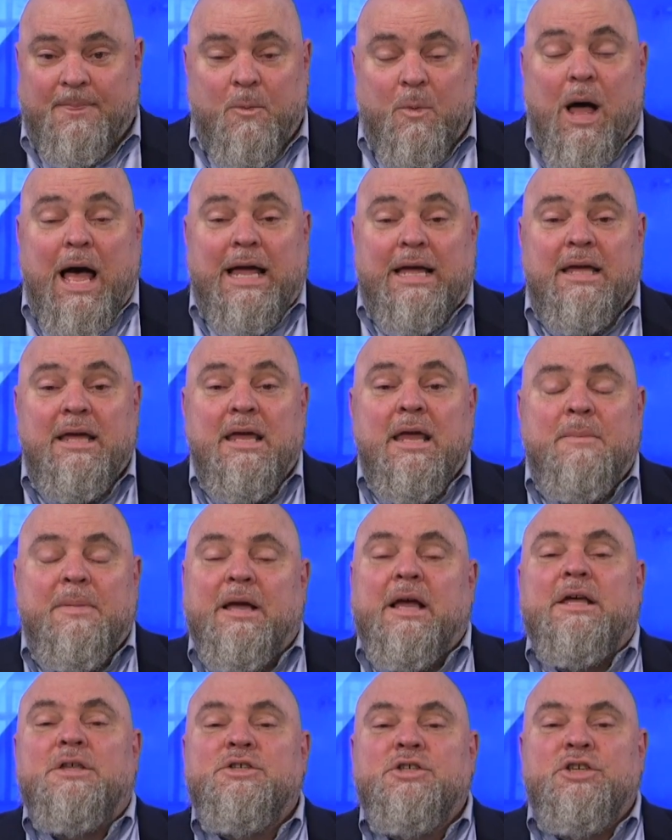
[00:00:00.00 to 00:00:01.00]
Why?
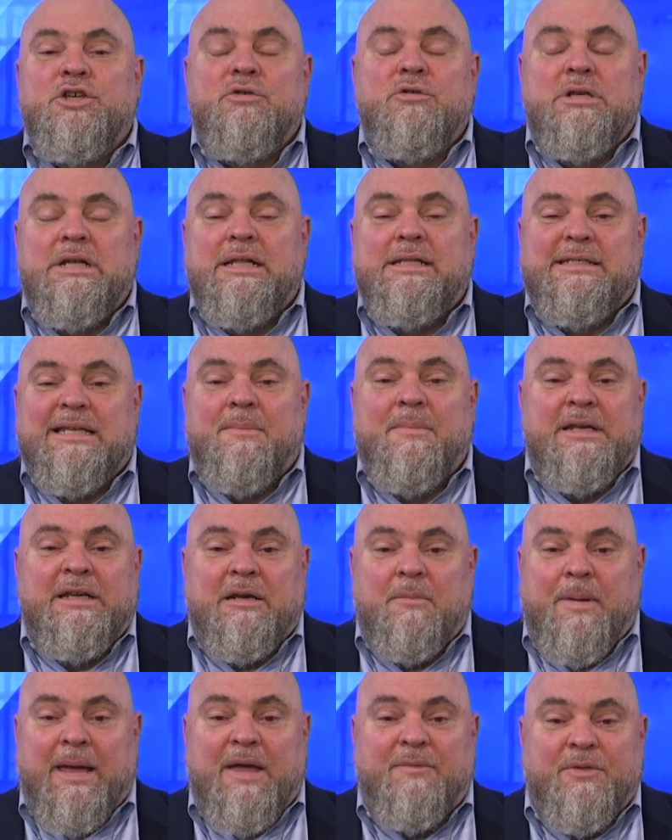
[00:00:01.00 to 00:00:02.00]
Because you need somebody to
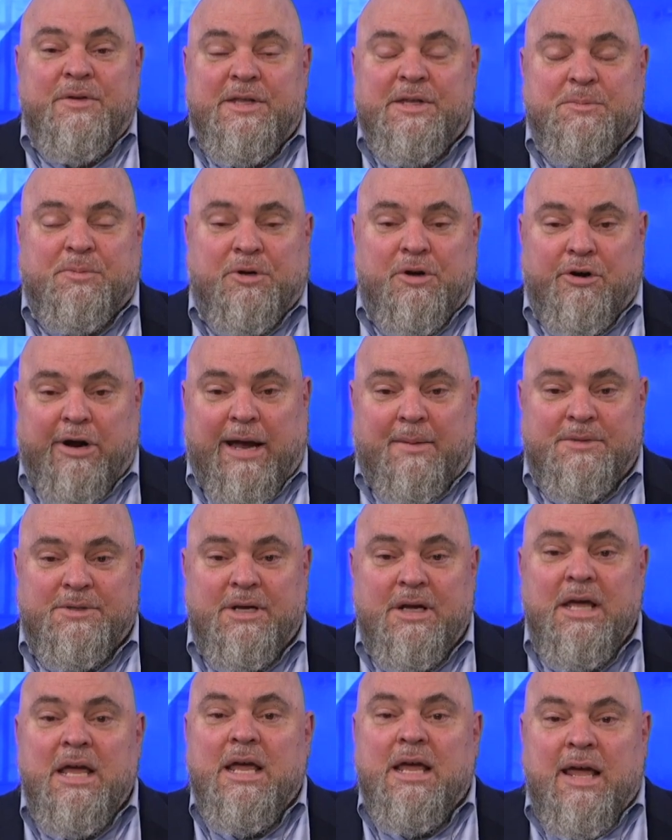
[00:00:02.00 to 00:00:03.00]
pay for these programs.
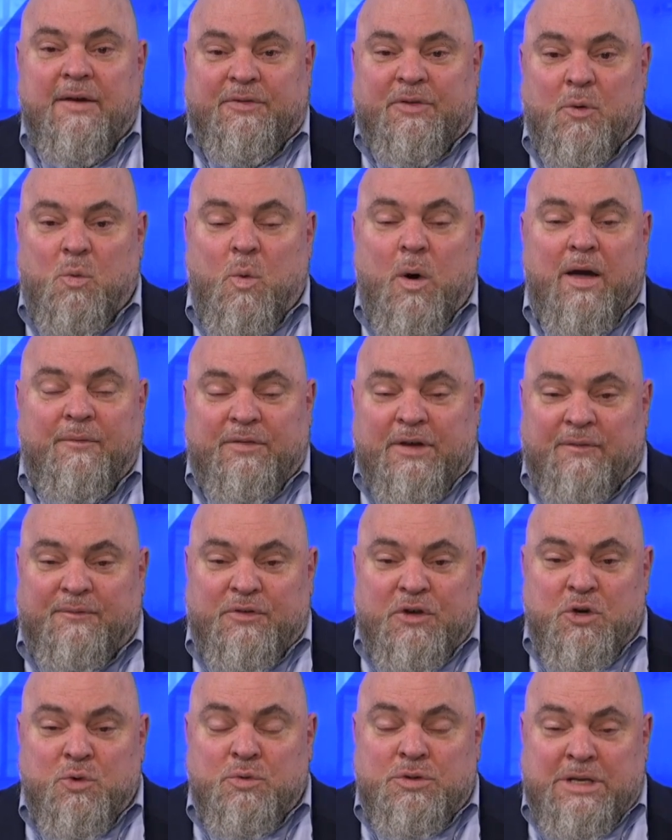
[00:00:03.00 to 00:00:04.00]
If the if, if
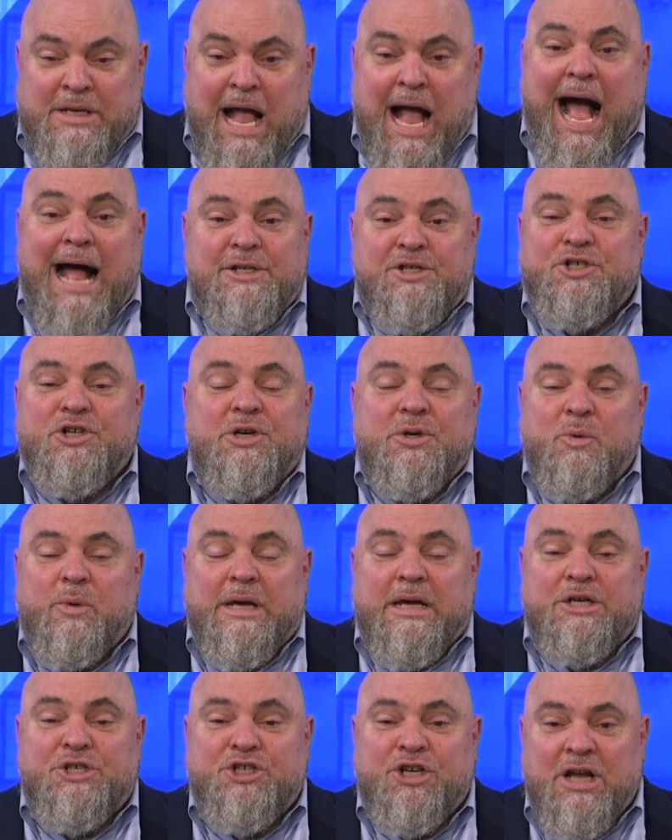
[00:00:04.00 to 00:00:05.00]
you got your
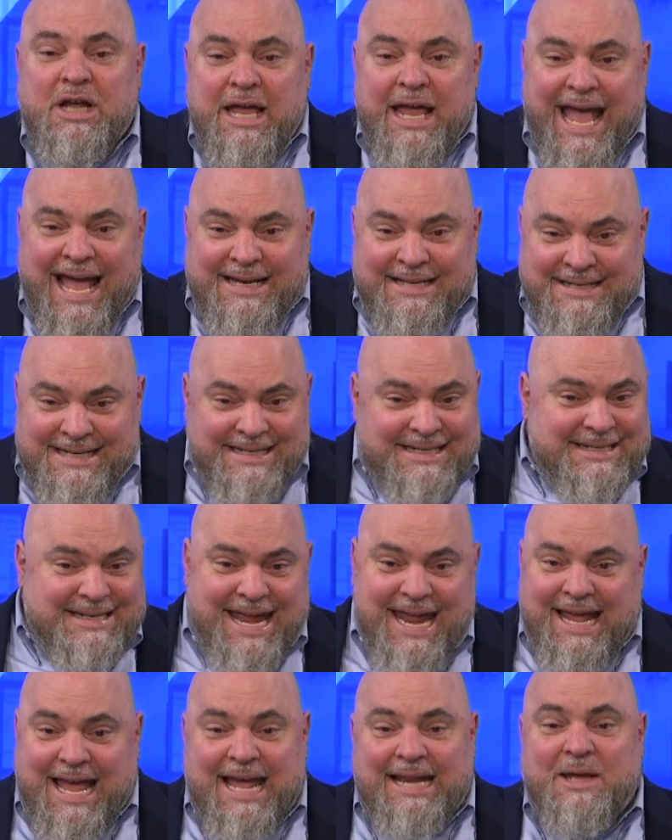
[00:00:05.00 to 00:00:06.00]
wish and didn't
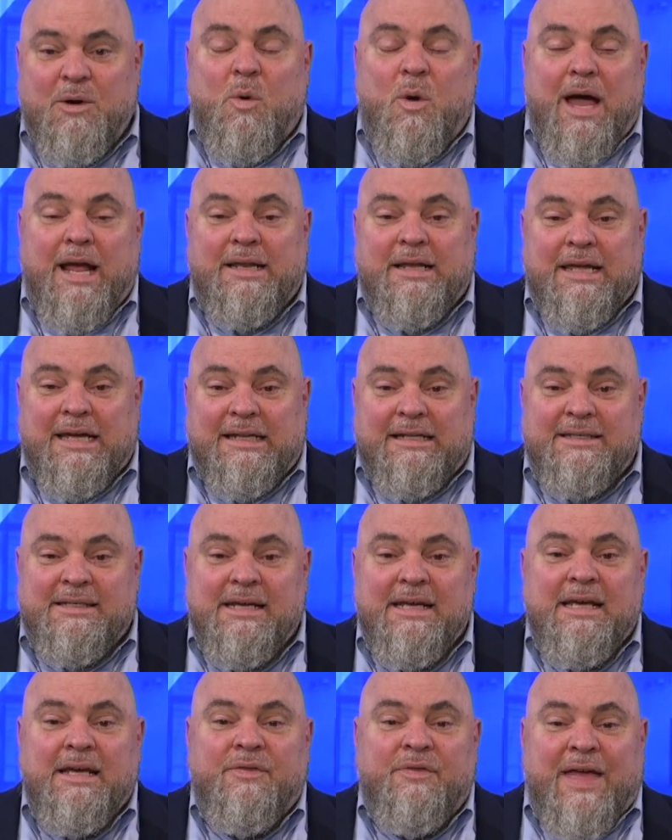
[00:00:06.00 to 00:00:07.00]
take any white kids,
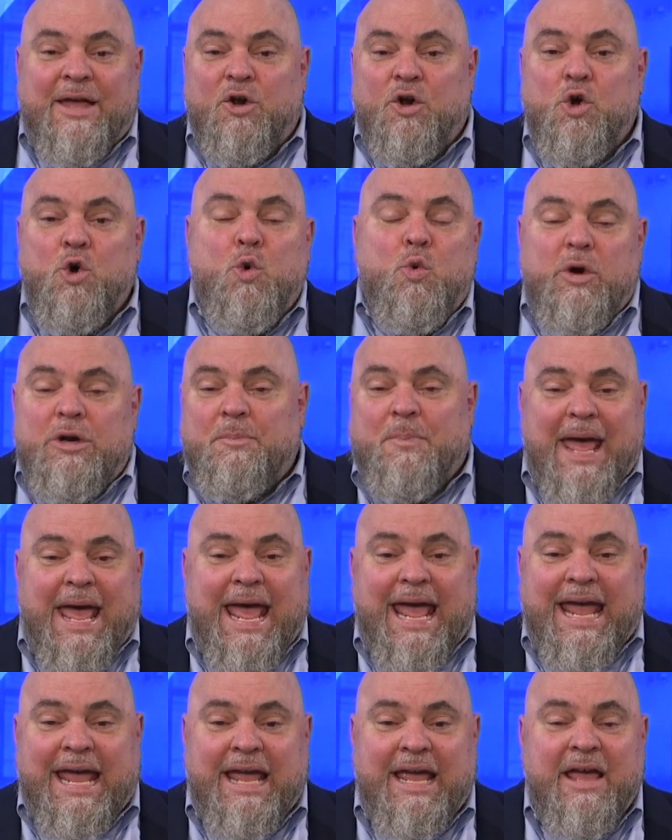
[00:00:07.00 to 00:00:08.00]
then who would
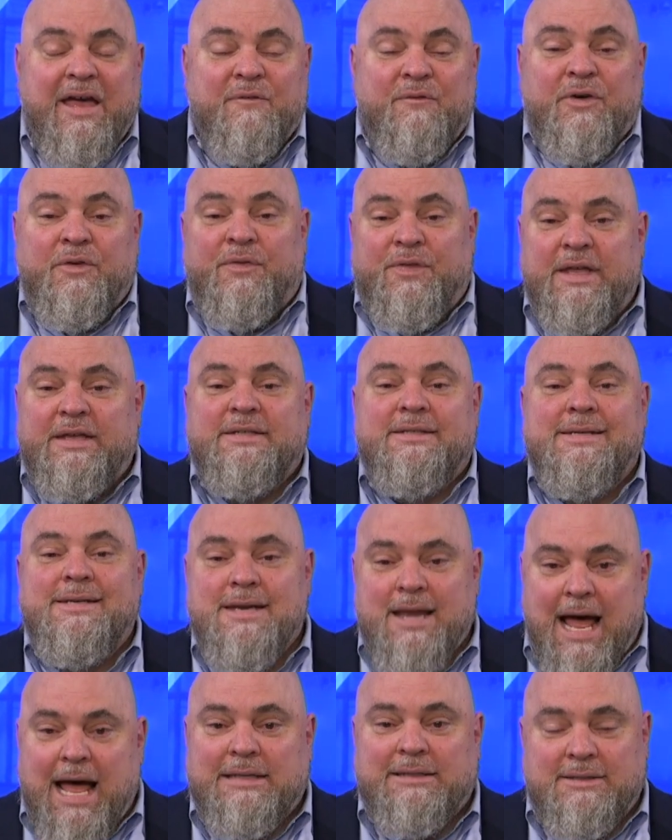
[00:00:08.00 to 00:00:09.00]
pay for this
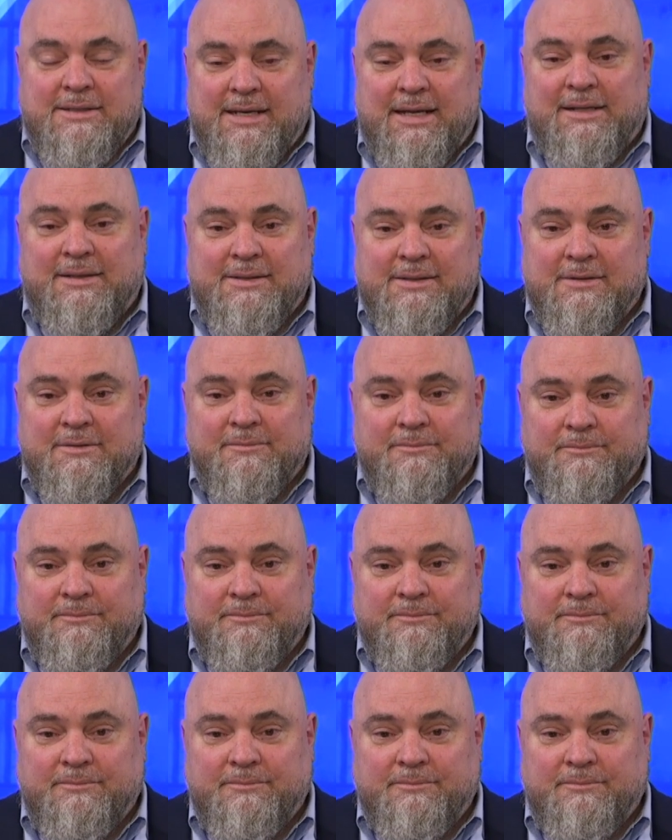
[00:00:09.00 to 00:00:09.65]
nonsense?